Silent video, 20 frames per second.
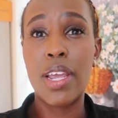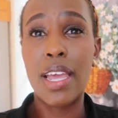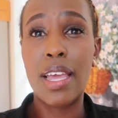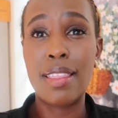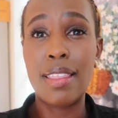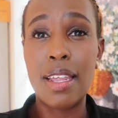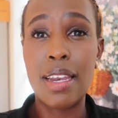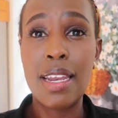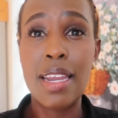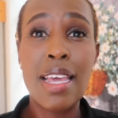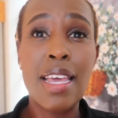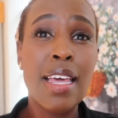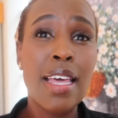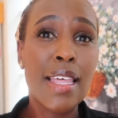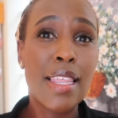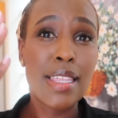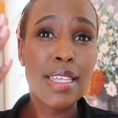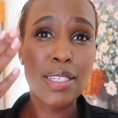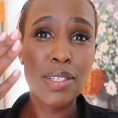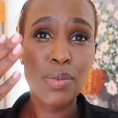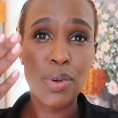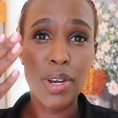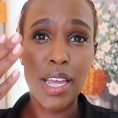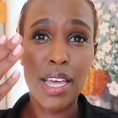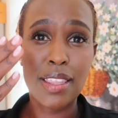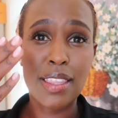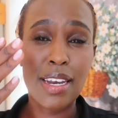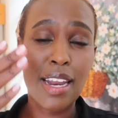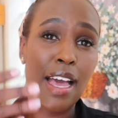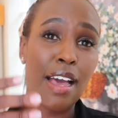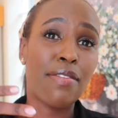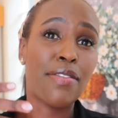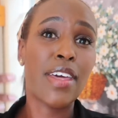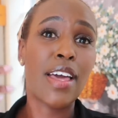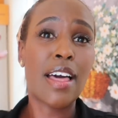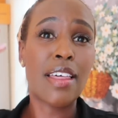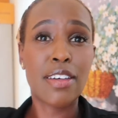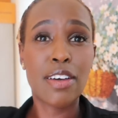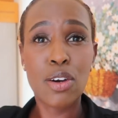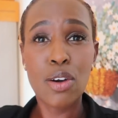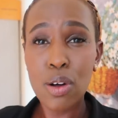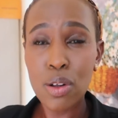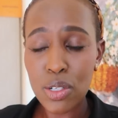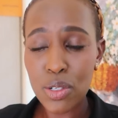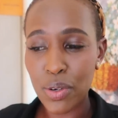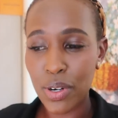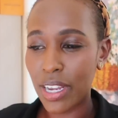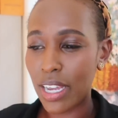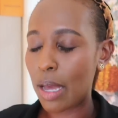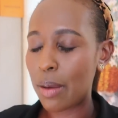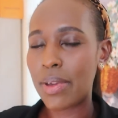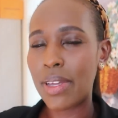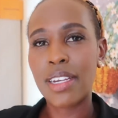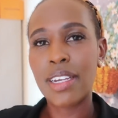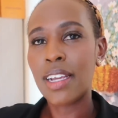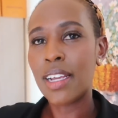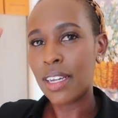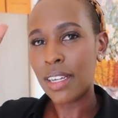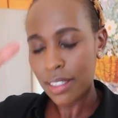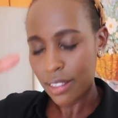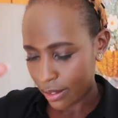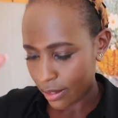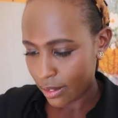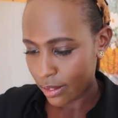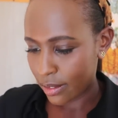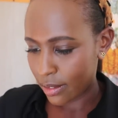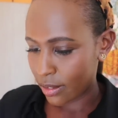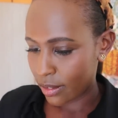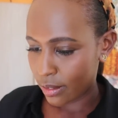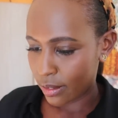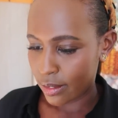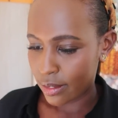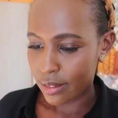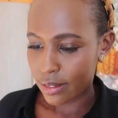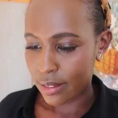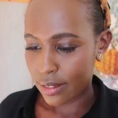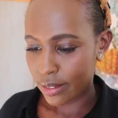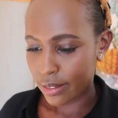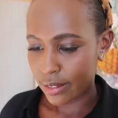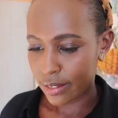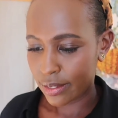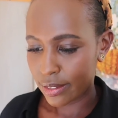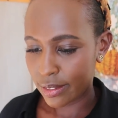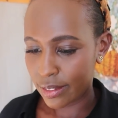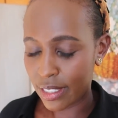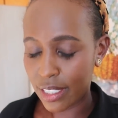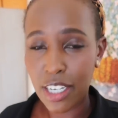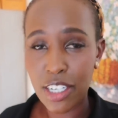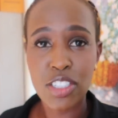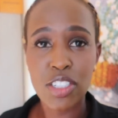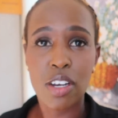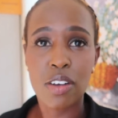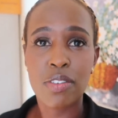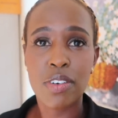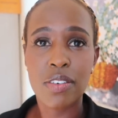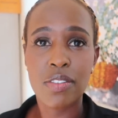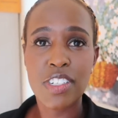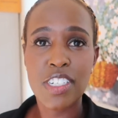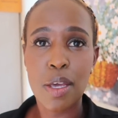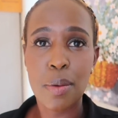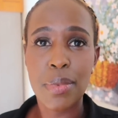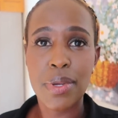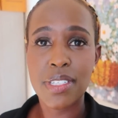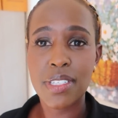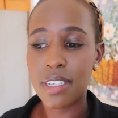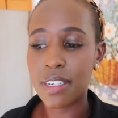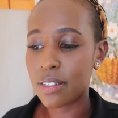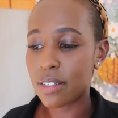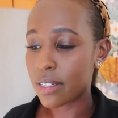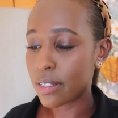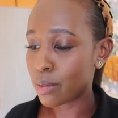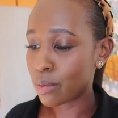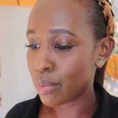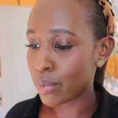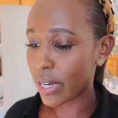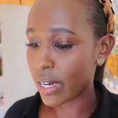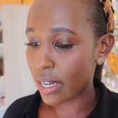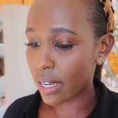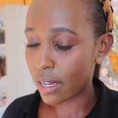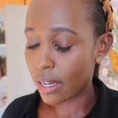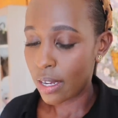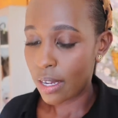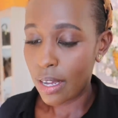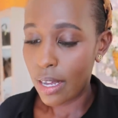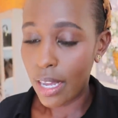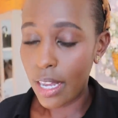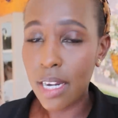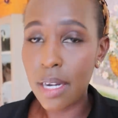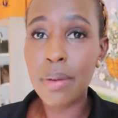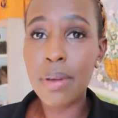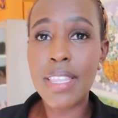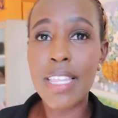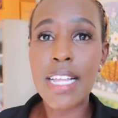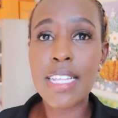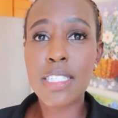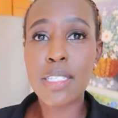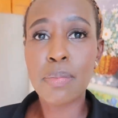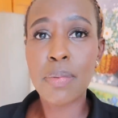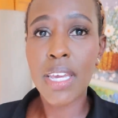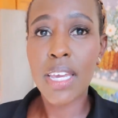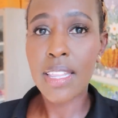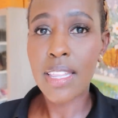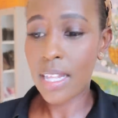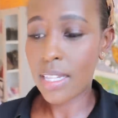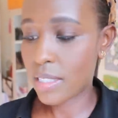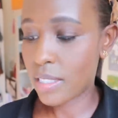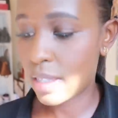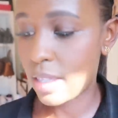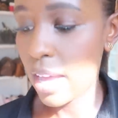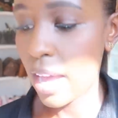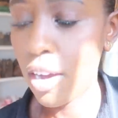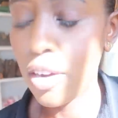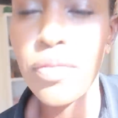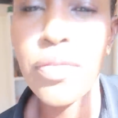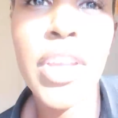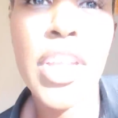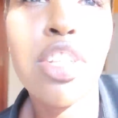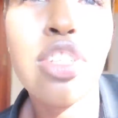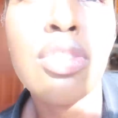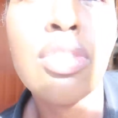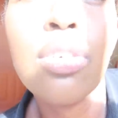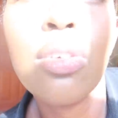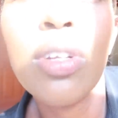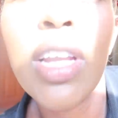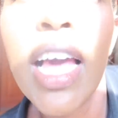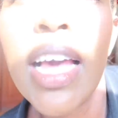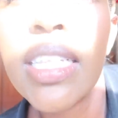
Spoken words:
ring, and then this ring, and then I have the other gold ring. I mean, take a shot every time I said ring. Anyway, that's me, that's the outfit. So